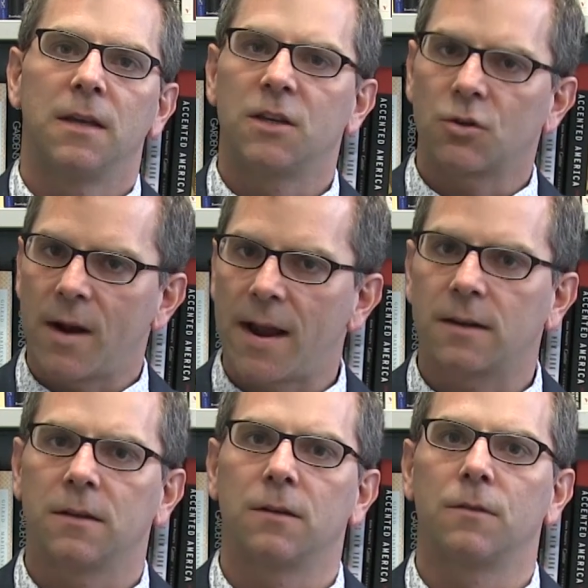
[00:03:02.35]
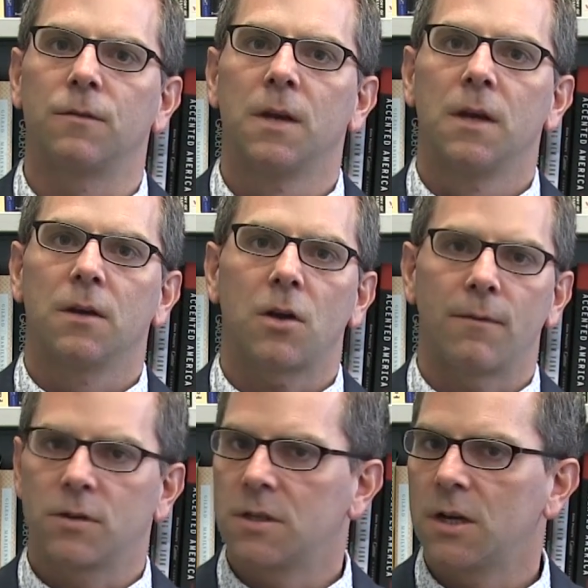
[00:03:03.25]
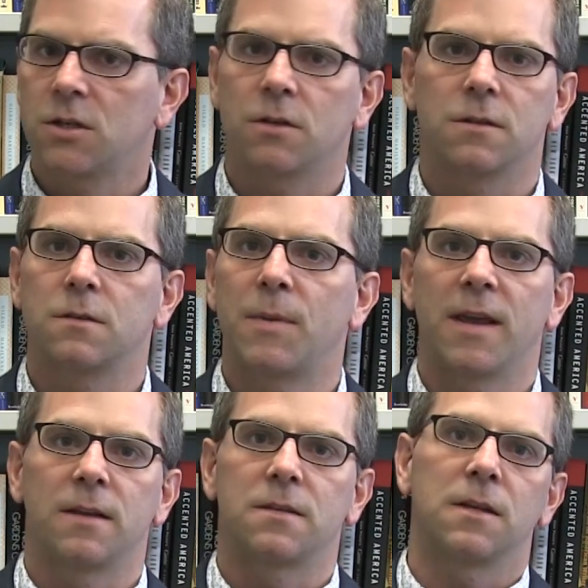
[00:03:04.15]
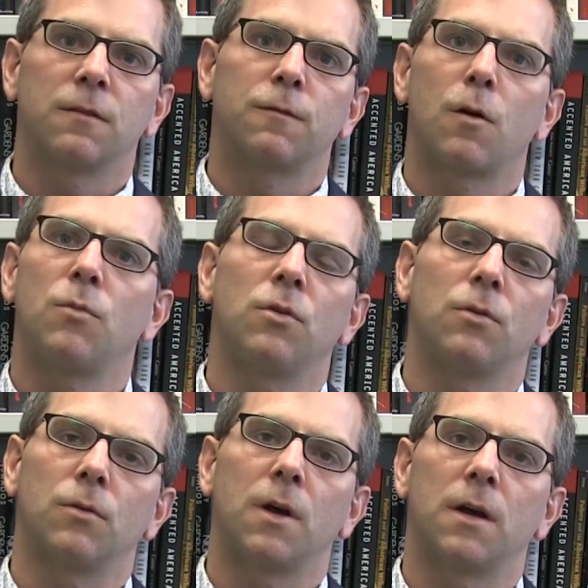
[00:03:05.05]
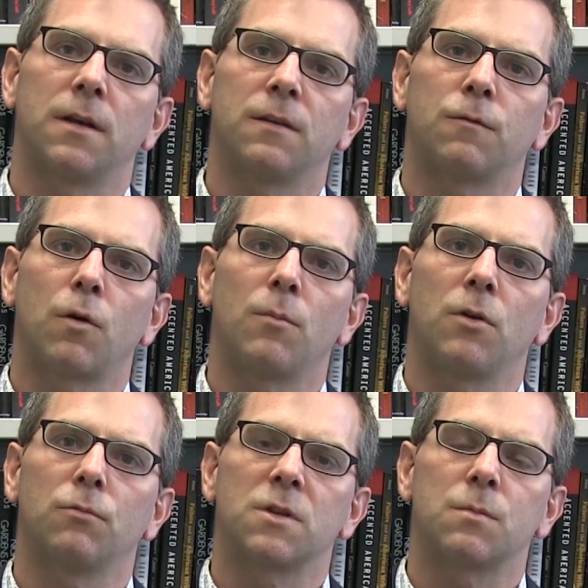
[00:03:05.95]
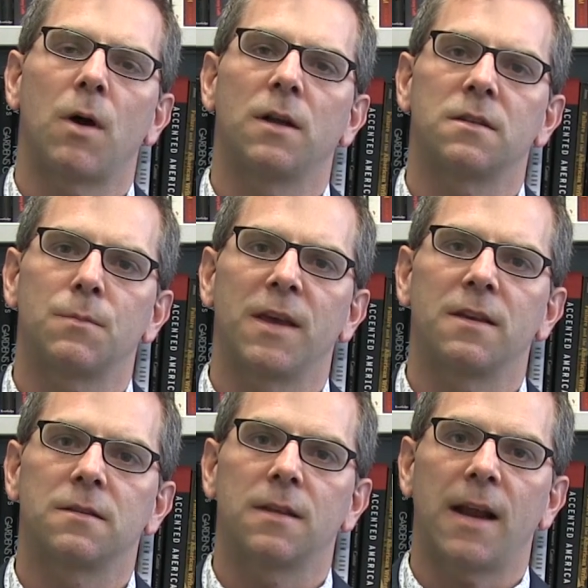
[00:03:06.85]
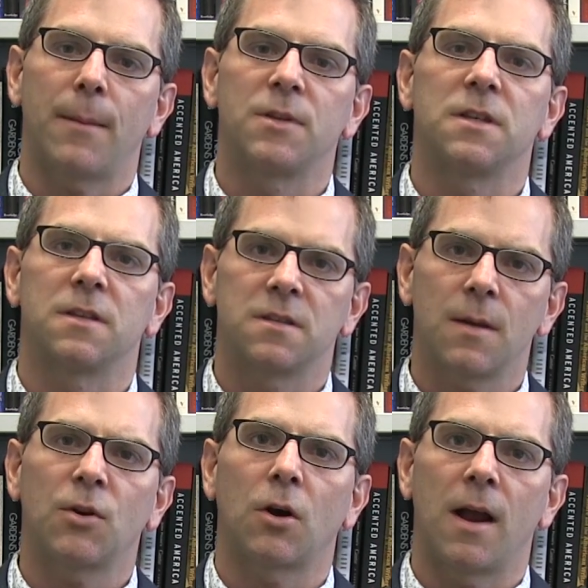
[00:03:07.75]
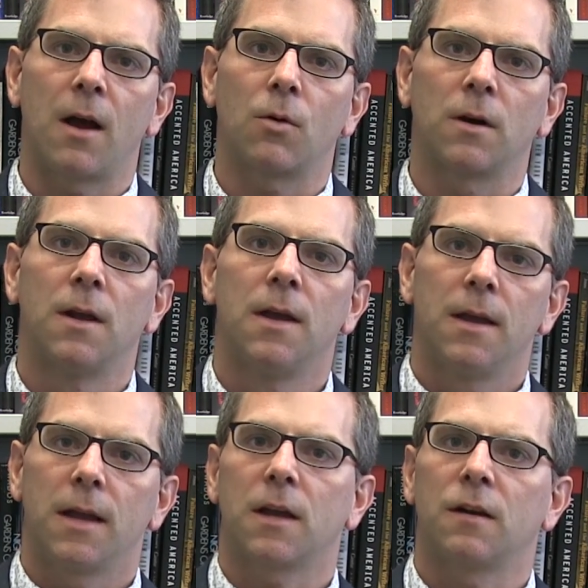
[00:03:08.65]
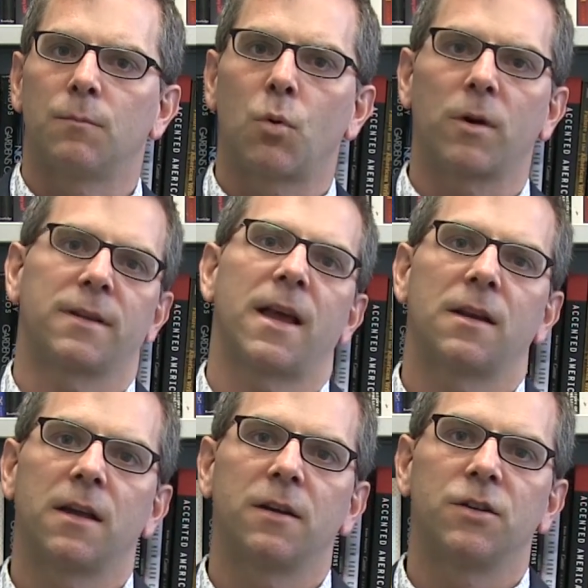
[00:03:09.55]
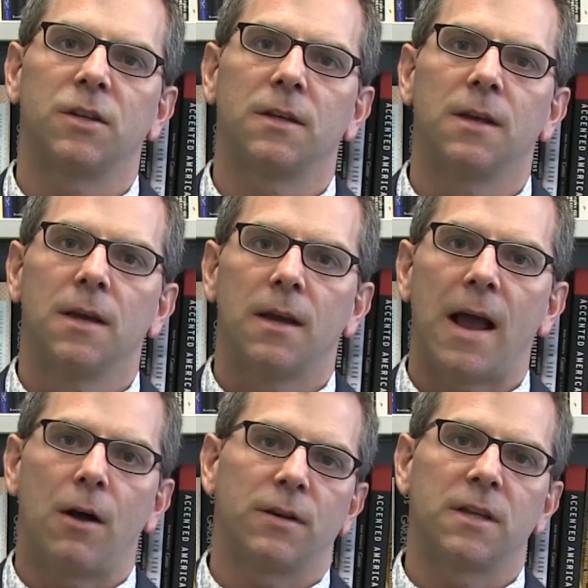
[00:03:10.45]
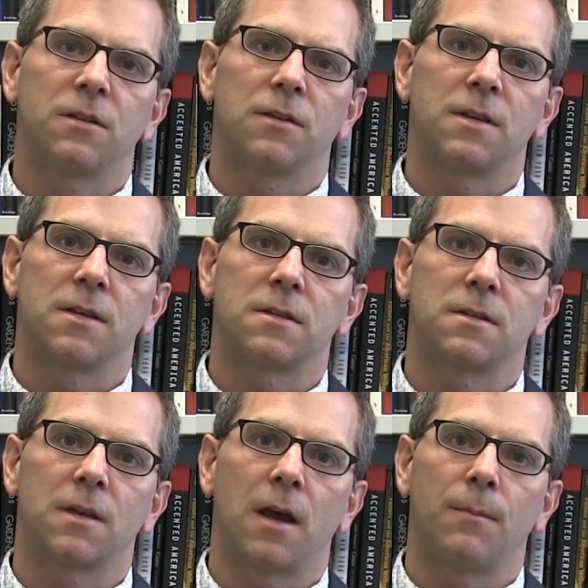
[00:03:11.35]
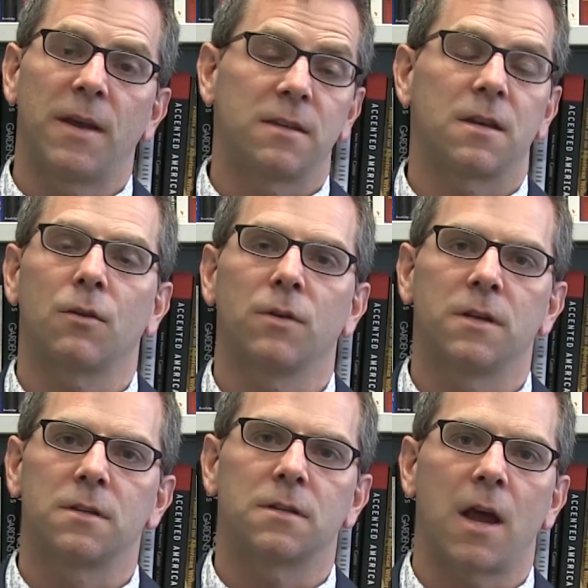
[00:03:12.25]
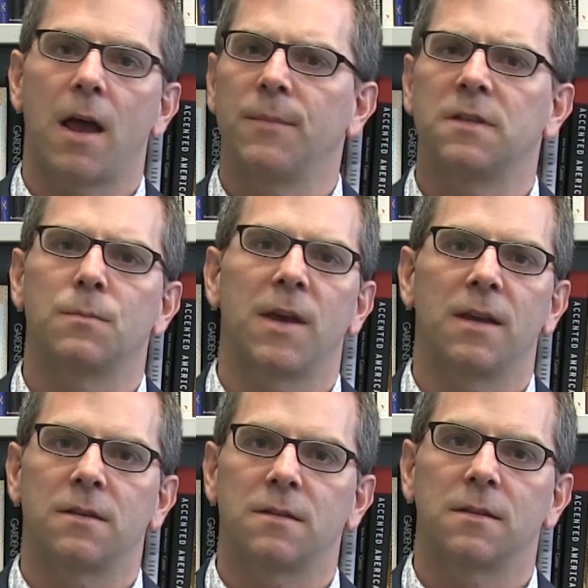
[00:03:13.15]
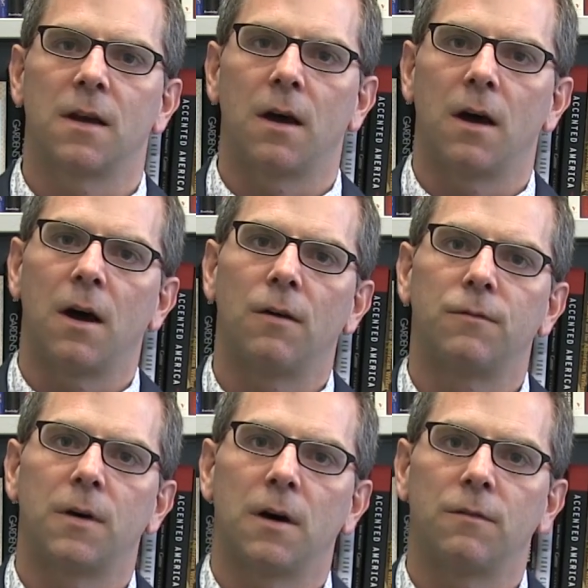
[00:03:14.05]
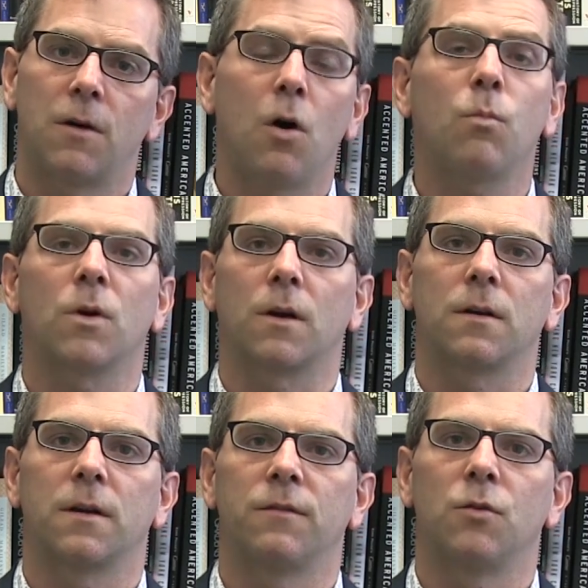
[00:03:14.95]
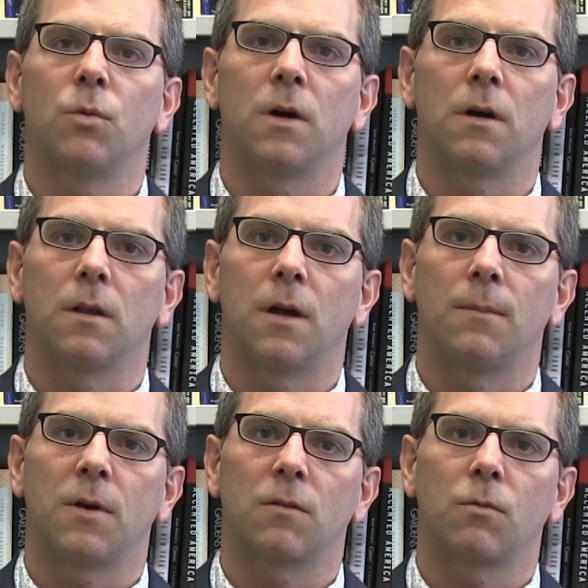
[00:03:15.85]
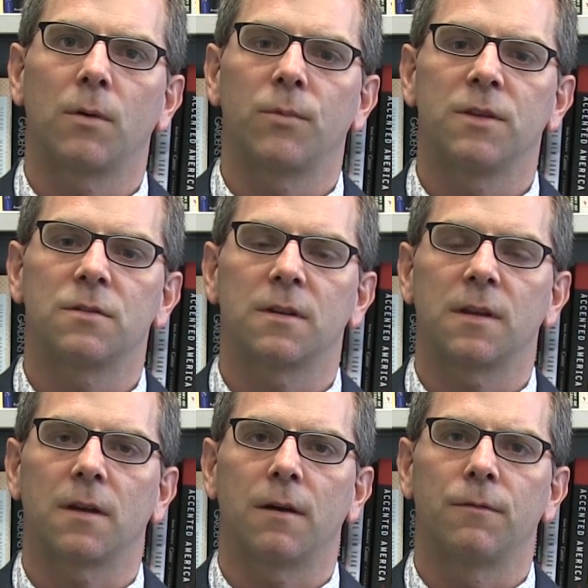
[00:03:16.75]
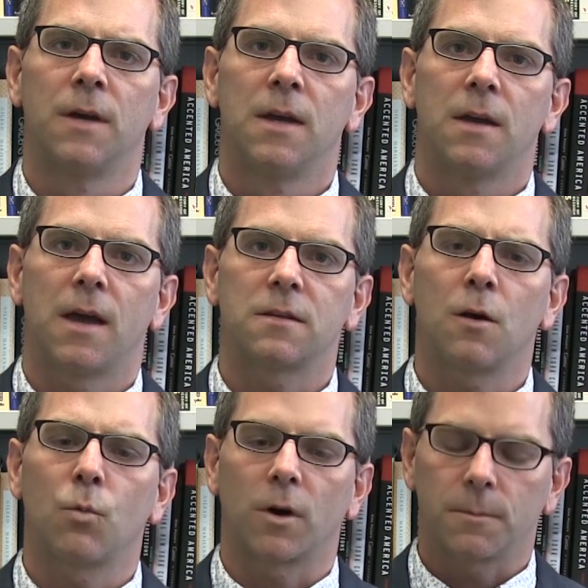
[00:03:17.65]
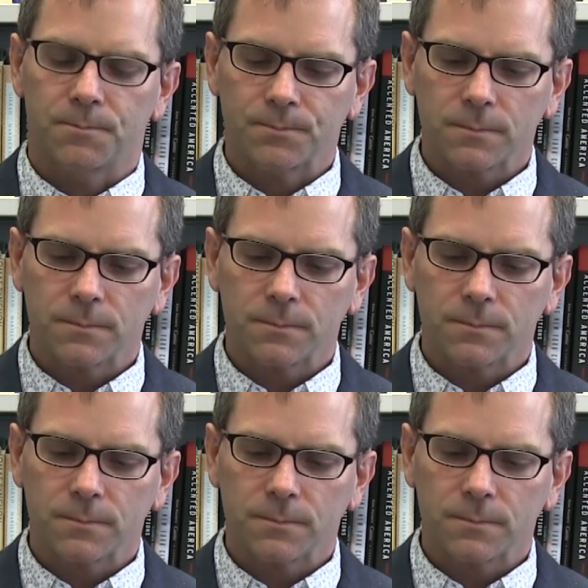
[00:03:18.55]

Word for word: interactive, conversational space, informal uh, informal response space that happens in the seminar hour, and kind of port that energy out into this um, asynchronous time and space uh, of of homework, if you will, um, of what we used to think of as homework.